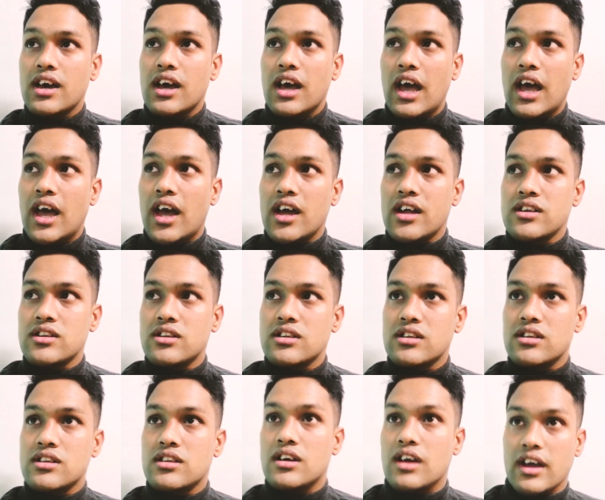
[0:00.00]

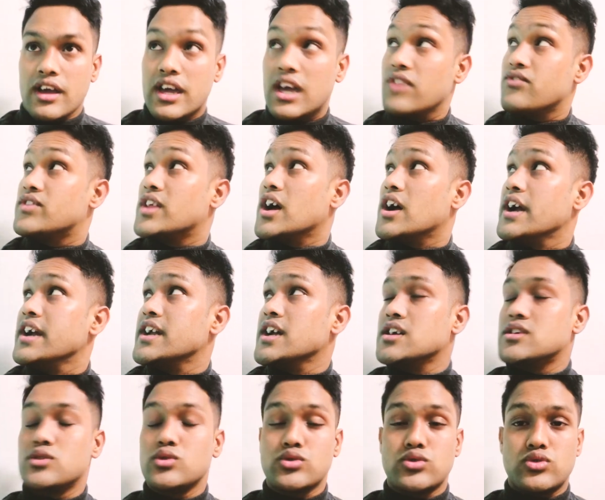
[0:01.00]
and give the
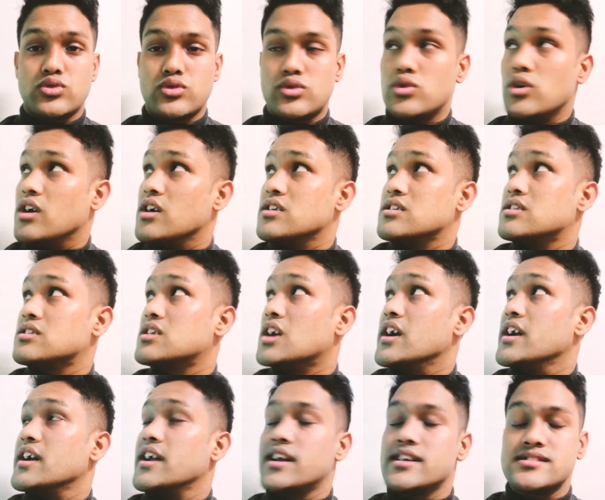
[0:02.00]
heater to
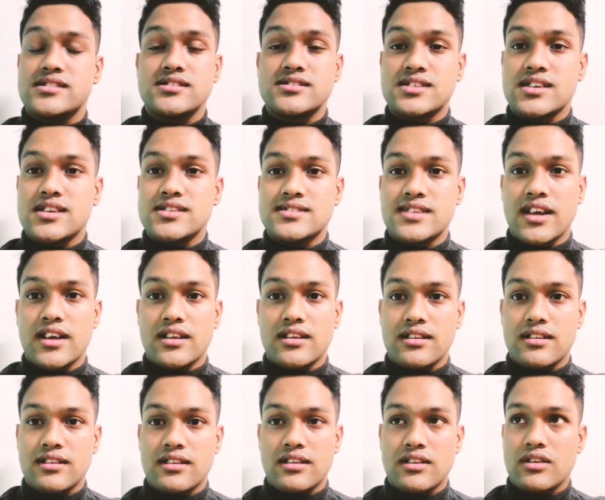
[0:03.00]
30 degrees Celsius,
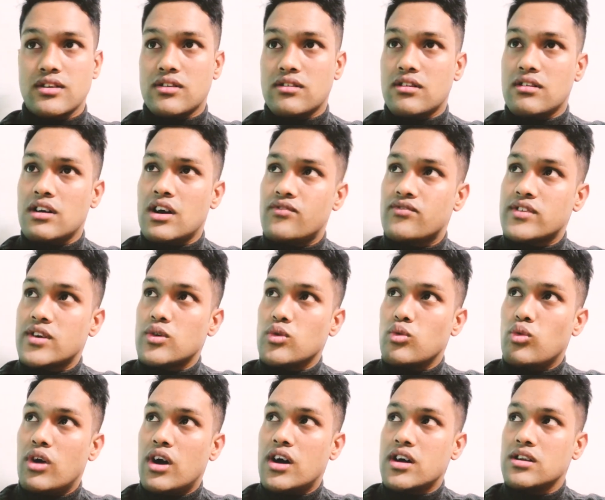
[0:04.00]
and after
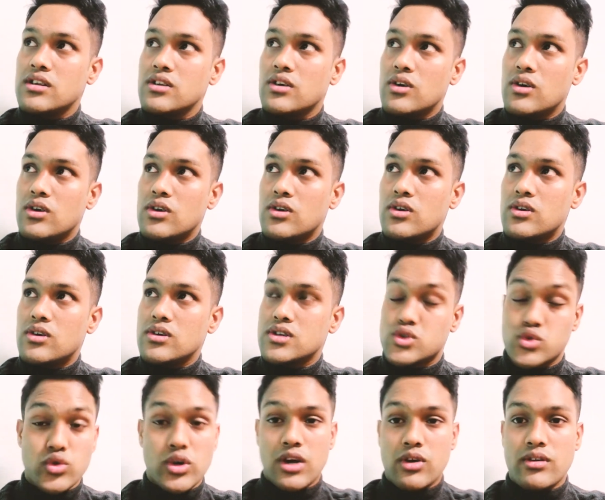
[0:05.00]
1 or
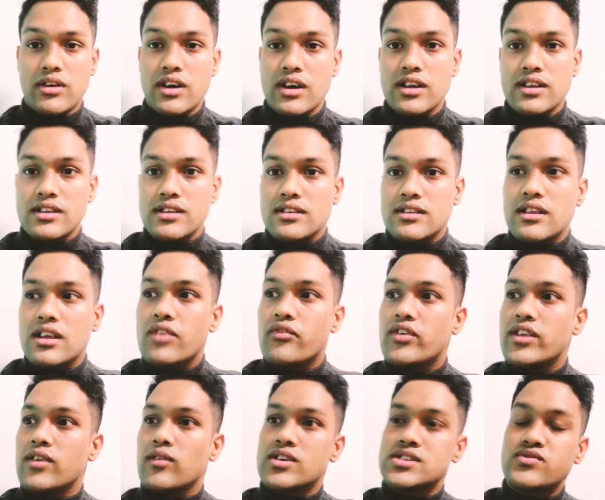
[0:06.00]
2 hours,
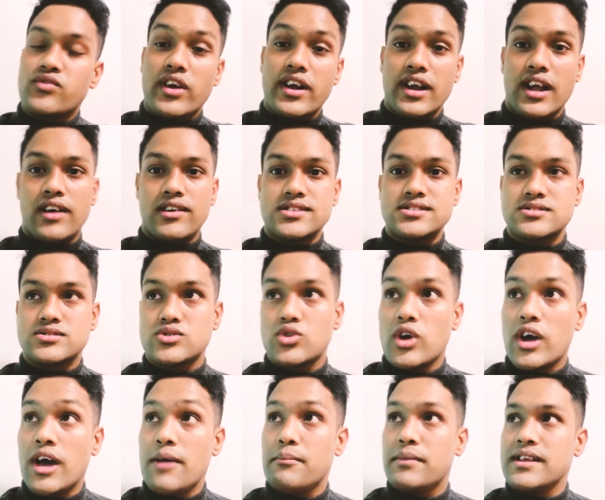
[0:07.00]
everything was fine. I was so
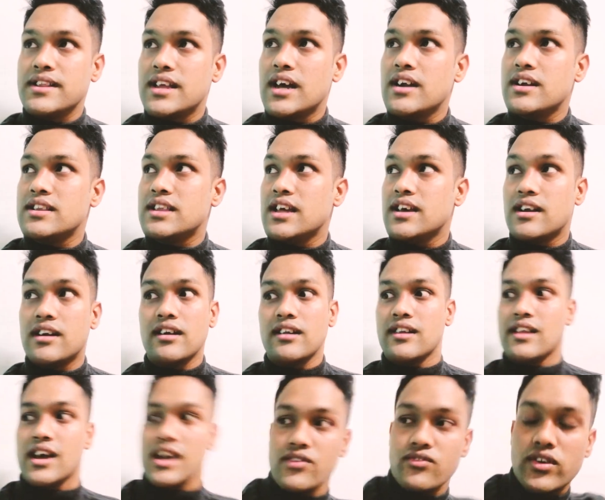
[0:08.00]
happy that they are
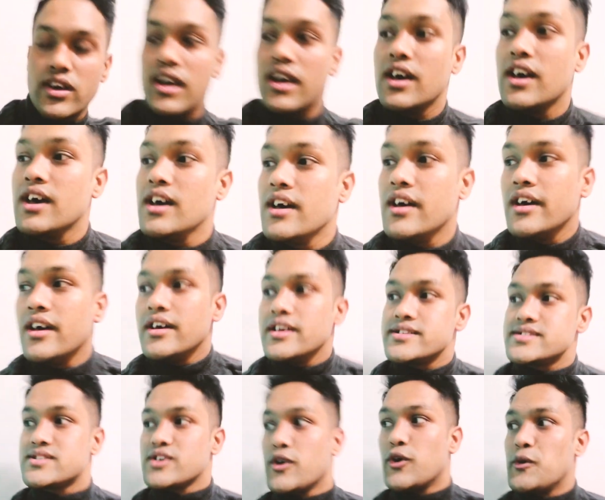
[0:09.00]
alive.
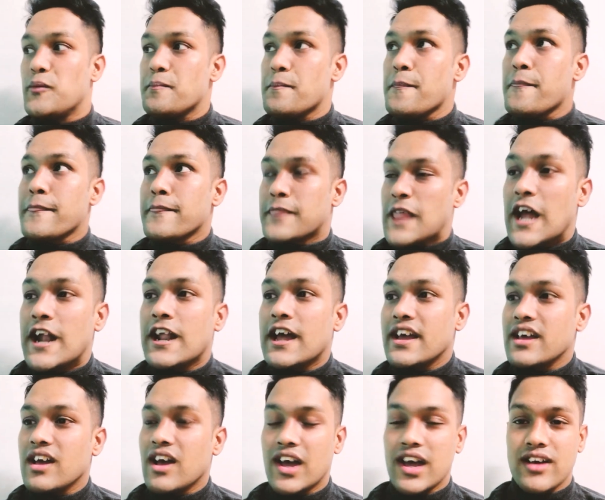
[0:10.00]
So then
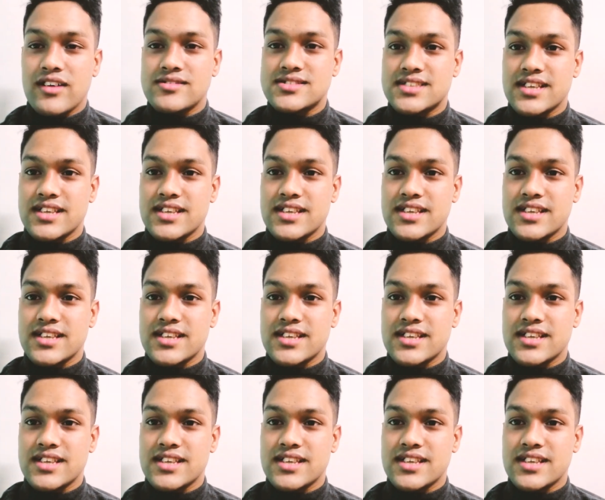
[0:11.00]
I was